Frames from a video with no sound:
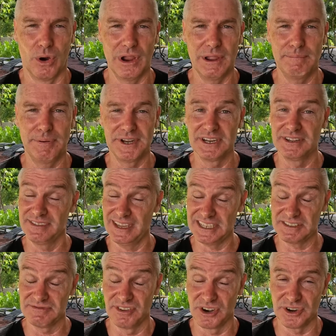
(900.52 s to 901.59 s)
my opinion.
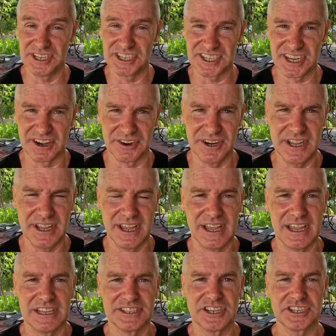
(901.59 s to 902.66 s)
That's very scary.
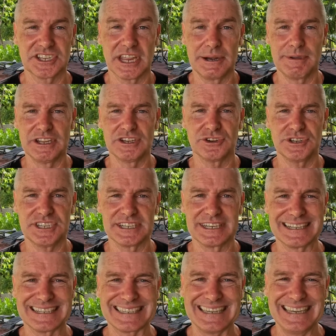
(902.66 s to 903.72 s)
So it's going to be
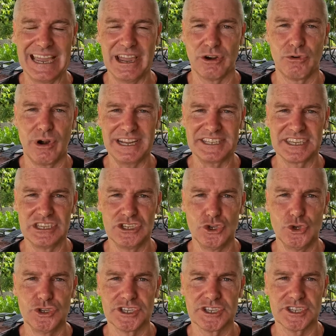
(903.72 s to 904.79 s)
interesting to see how Rassie
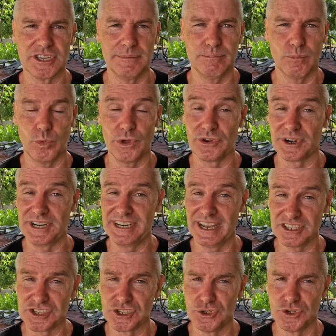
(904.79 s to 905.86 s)
uses him, whether he
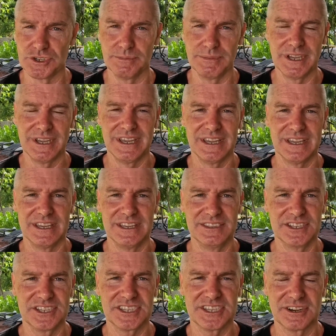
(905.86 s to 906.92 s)
does use him
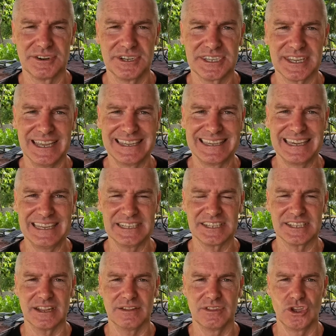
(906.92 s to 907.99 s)
in this series
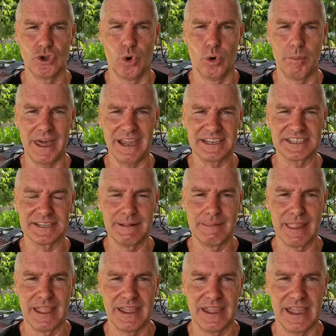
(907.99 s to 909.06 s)
against the All Blacks.
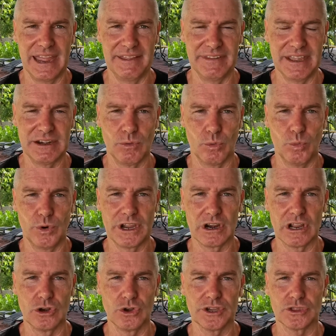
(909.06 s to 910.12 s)
And then we
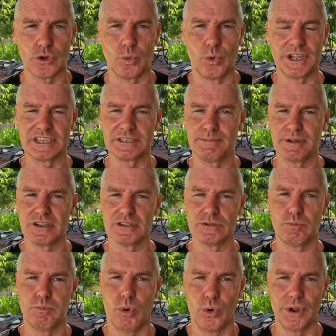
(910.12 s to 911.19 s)
got to look at the wings, because
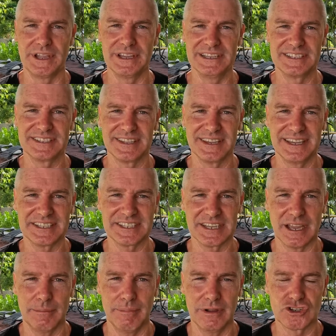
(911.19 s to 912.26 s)
boy, is there
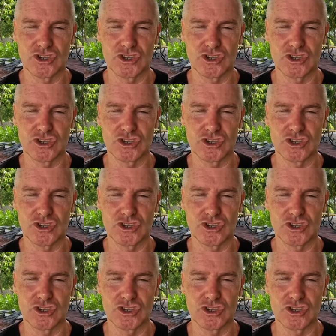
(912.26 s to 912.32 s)
some